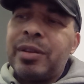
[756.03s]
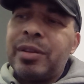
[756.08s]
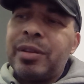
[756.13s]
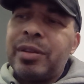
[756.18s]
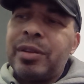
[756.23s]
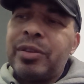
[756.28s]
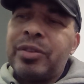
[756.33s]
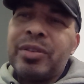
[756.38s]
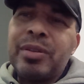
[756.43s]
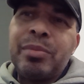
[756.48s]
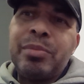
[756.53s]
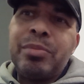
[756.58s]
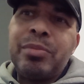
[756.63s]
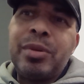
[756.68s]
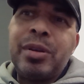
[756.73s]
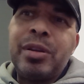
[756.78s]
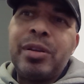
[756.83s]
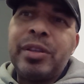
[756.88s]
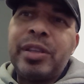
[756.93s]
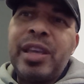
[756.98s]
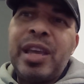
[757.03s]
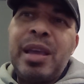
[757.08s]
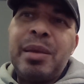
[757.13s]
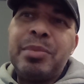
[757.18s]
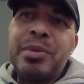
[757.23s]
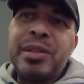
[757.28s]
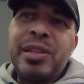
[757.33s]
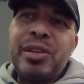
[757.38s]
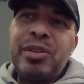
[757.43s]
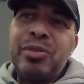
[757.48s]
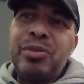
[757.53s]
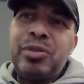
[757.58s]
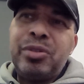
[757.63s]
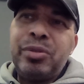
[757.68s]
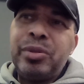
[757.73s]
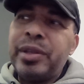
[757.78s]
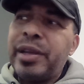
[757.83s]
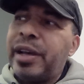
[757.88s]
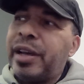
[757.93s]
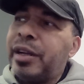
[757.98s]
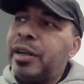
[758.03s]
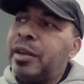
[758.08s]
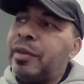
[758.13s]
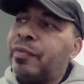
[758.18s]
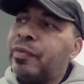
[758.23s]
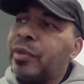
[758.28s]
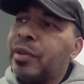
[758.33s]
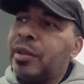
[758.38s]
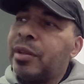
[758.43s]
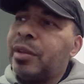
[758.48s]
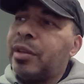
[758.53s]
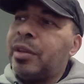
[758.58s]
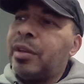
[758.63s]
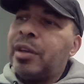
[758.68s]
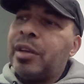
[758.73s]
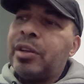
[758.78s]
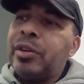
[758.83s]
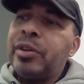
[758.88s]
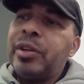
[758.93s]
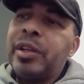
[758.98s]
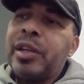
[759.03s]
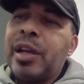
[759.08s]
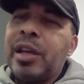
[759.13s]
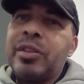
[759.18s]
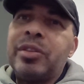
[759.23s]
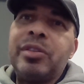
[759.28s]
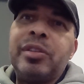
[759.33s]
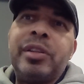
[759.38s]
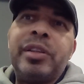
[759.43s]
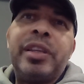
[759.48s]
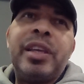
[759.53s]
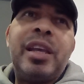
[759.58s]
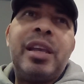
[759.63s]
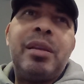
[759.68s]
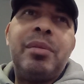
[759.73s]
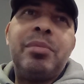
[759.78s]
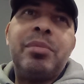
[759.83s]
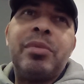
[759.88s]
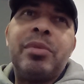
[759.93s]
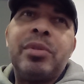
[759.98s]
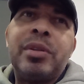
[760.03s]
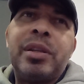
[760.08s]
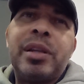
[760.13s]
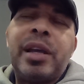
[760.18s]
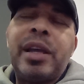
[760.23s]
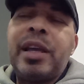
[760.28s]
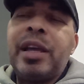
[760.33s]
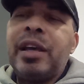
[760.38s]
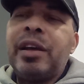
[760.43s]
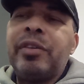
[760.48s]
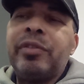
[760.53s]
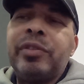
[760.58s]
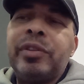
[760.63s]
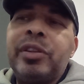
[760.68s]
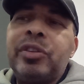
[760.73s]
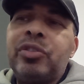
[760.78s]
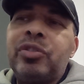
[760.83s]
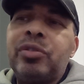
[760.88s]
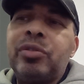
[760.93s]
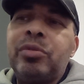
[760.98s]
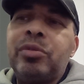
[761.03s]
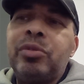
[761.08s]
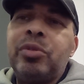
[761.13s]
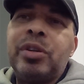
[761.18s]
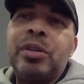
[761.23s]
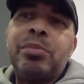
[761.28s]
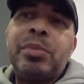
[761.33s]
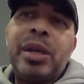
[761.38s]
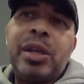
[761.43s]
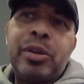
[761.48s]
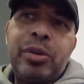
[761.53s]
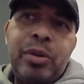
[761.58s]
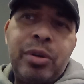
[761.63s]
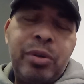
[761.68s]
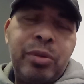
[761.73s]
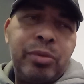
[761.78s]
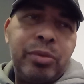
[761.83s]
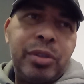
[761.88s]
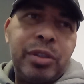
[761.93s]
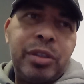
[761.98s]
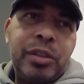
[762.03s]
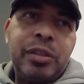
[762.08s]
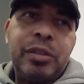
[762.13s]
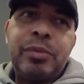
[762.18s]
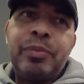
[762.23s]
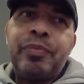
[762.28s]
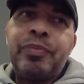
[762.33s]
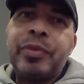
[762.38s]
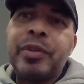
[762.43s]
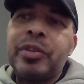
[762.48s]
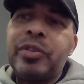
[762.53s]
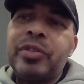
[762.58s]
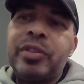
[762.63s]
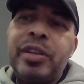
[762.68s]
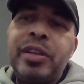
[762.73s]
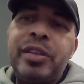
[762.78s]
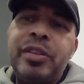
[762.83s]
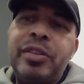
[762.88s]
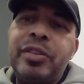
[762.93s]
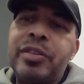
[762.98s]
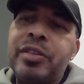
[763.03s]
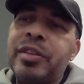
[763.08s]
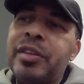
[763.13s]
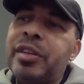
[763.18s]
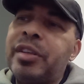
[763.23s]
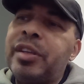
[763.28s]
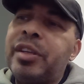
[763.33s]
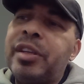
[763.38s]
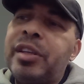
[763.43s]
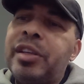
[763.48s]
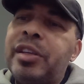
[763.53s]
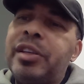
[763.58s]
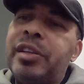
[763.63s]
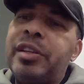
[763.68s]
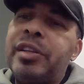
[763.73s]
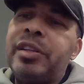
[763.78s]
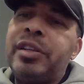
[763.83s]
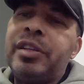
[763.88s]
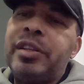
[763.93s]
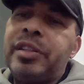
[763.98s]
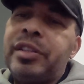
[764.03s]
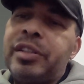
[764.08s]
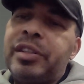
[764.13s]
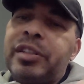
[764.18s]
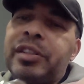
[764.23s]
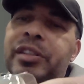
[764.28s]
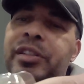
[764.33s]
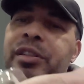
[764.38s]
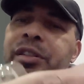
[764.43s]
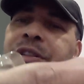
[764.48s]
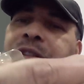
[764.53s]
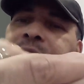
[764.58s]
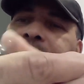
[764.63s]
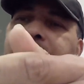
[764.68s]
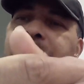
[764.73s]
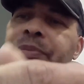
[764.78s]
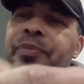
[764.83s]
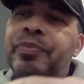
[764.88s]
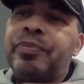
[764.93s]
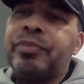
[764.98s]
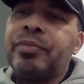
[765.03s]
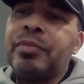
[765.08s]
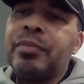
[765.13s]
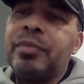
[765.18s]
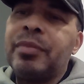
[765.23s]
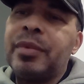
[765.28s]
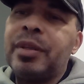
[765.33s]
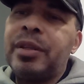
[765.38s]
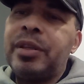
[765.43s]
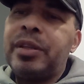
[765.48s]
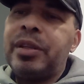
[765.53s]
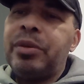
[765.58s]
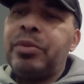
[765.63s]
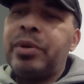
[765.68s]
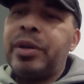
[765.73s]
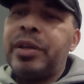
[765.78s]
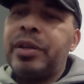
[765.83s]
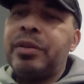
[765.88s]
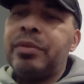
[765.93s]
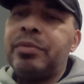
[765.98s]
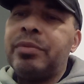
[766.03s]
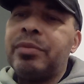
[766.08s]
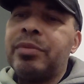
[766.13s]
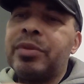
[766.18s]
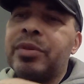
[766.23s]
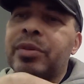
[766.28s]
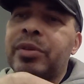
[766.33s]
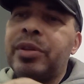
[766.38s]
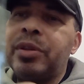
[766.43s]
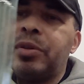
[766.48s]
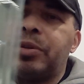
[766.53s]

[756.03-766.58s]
some games that you do that. And the Godzilla game that I have lets you can make your own scenes. And anyway, so here